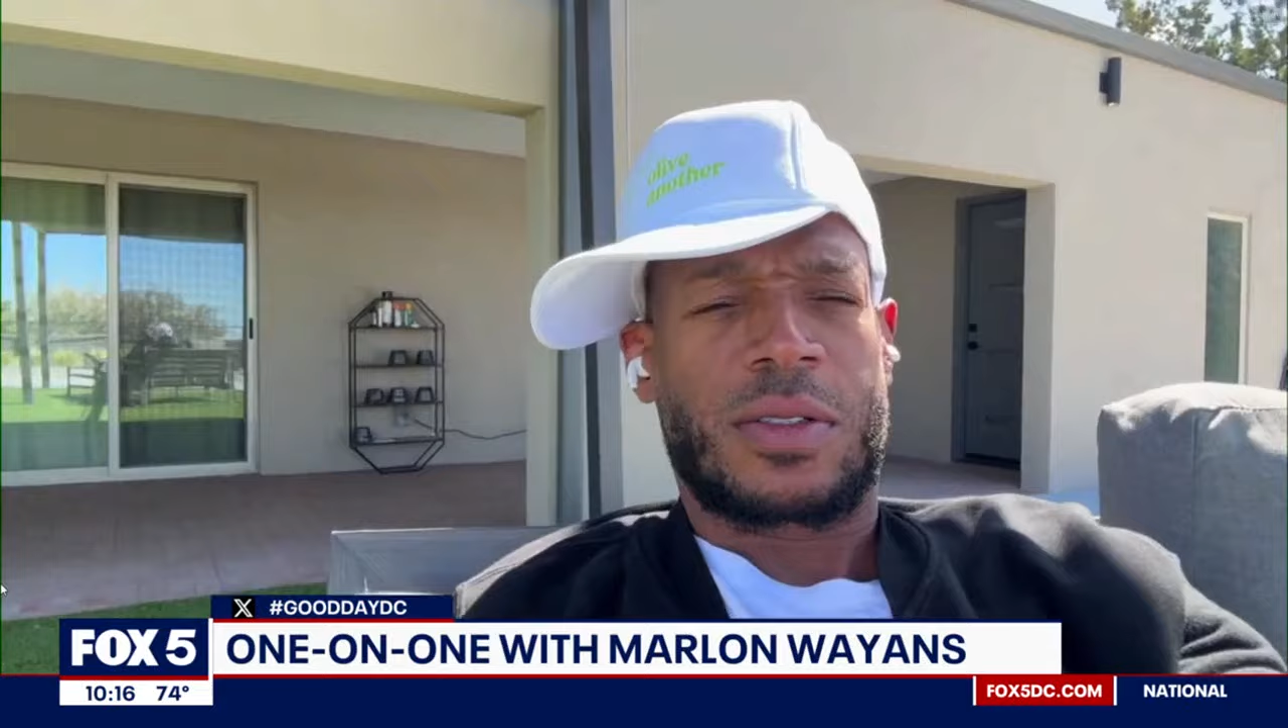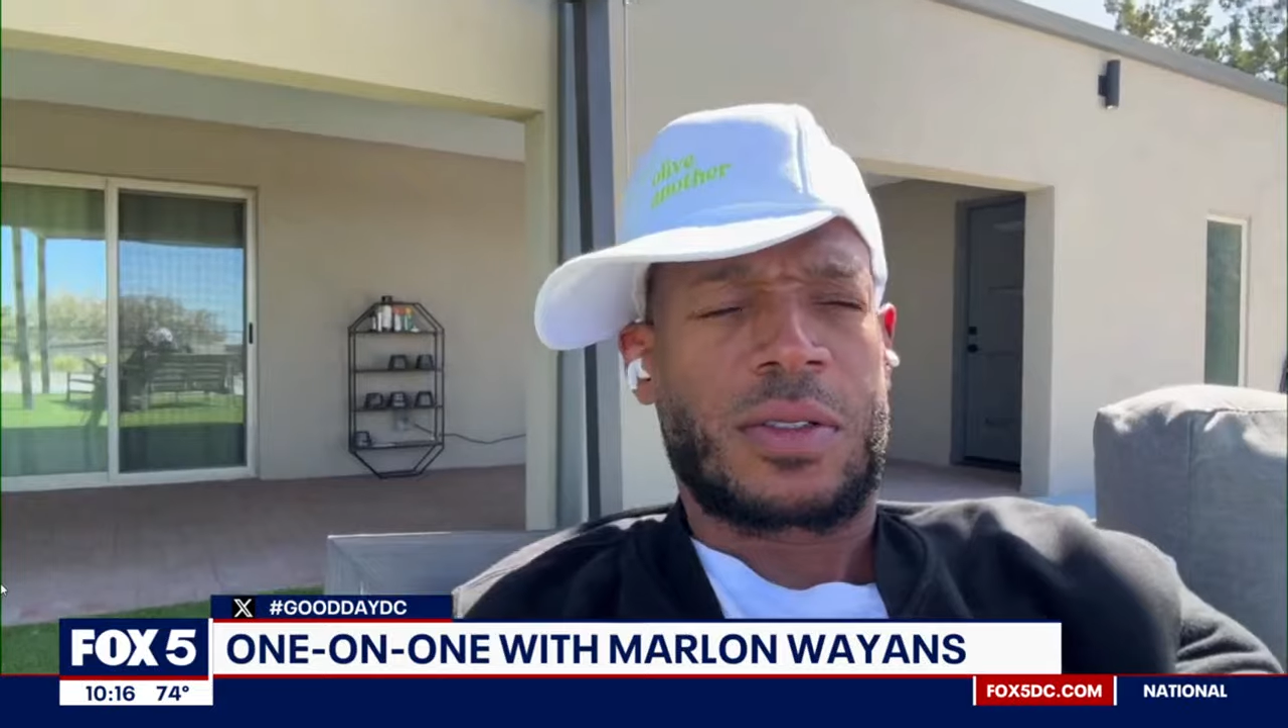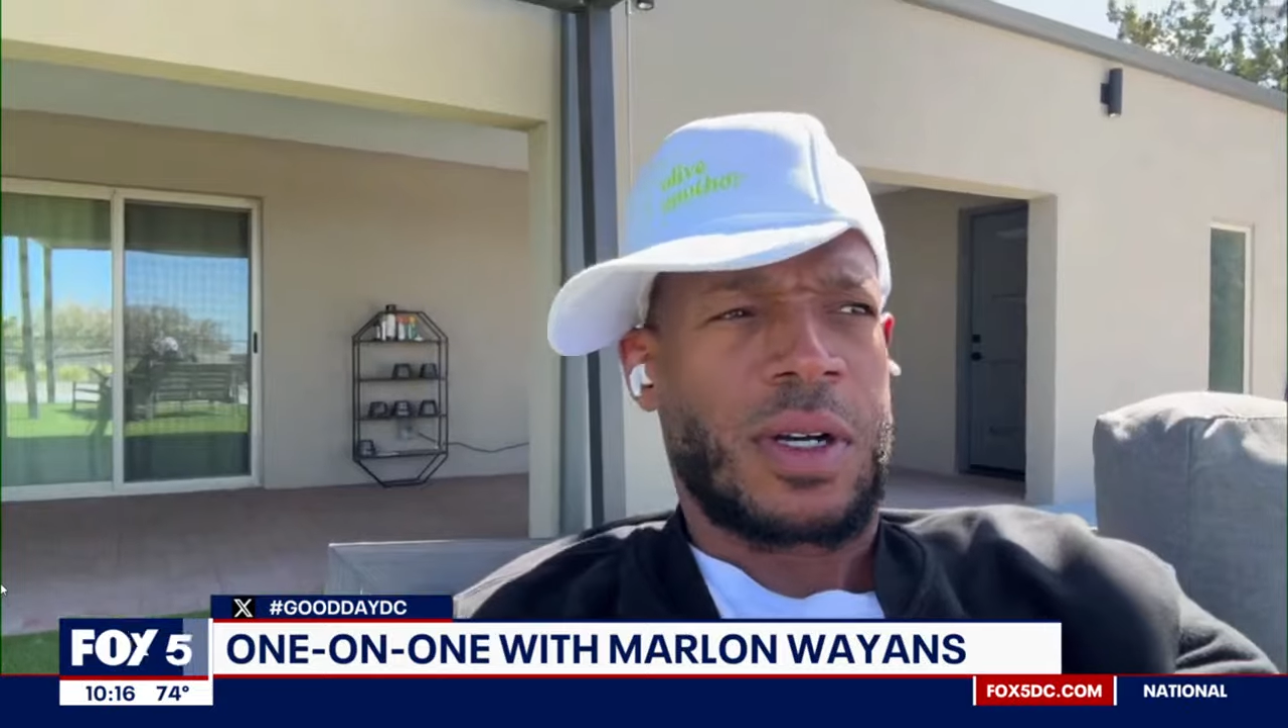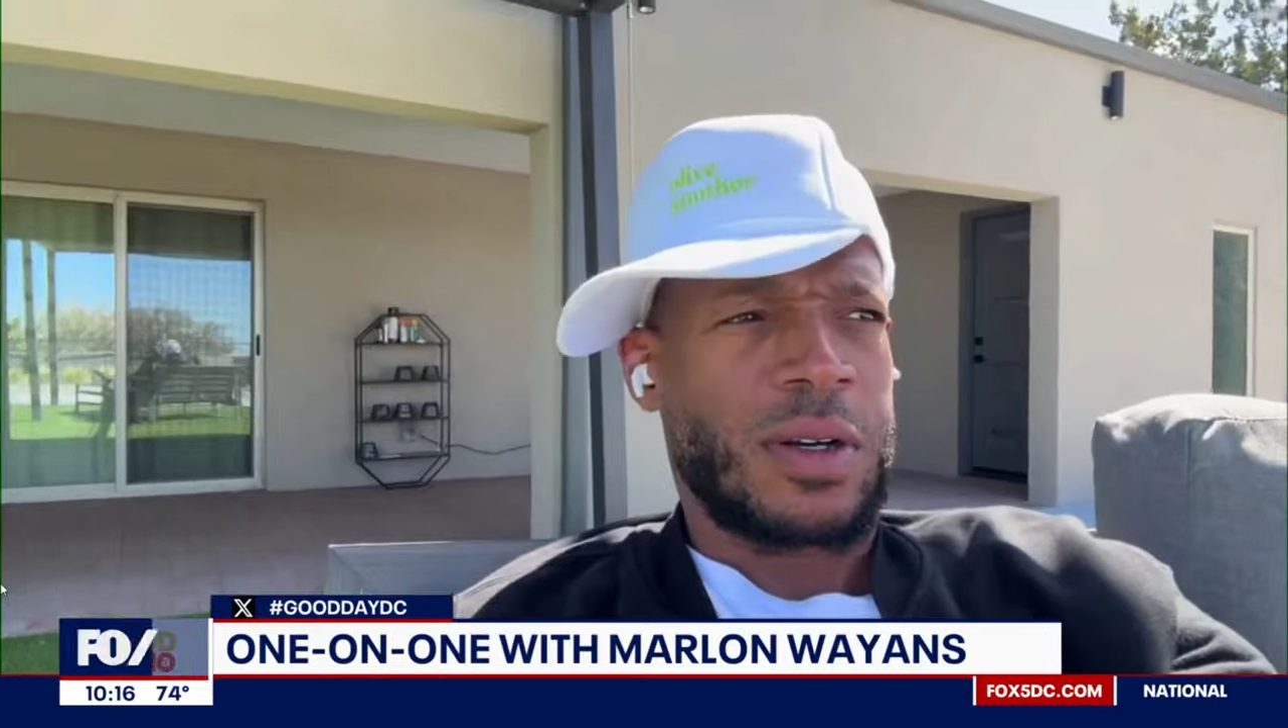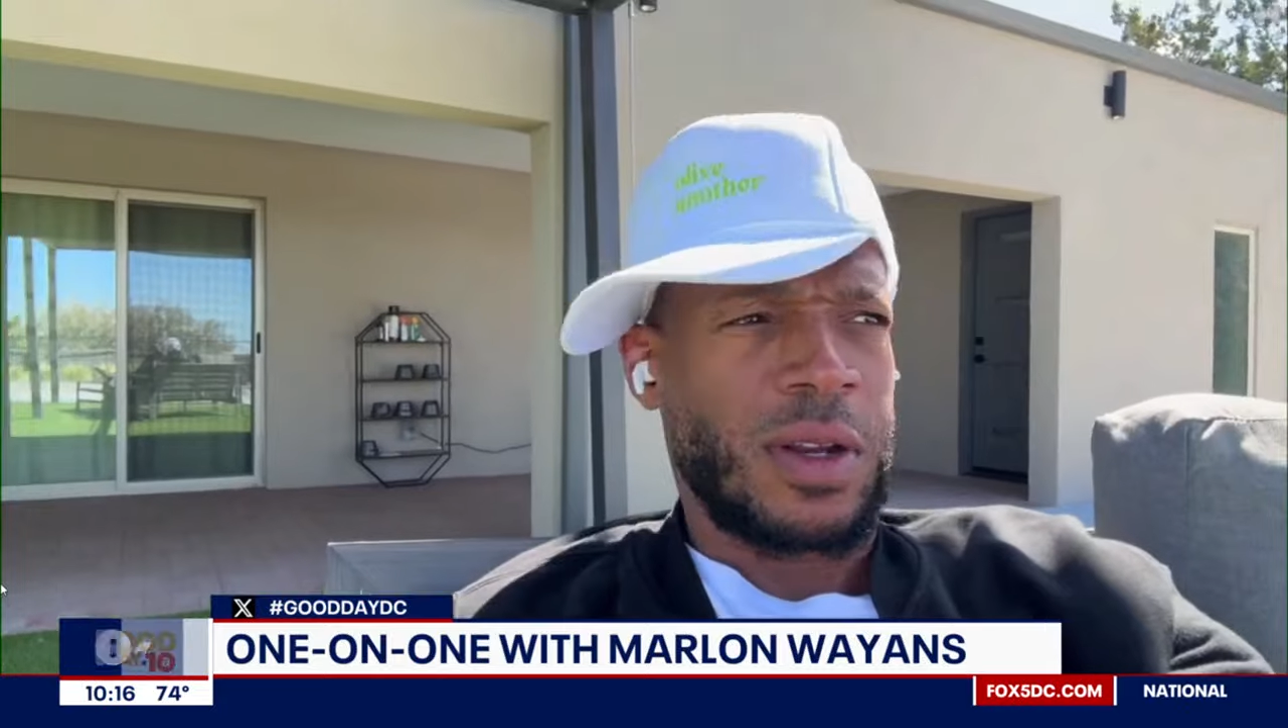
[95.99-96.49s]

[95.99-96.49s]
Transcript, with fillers: I don't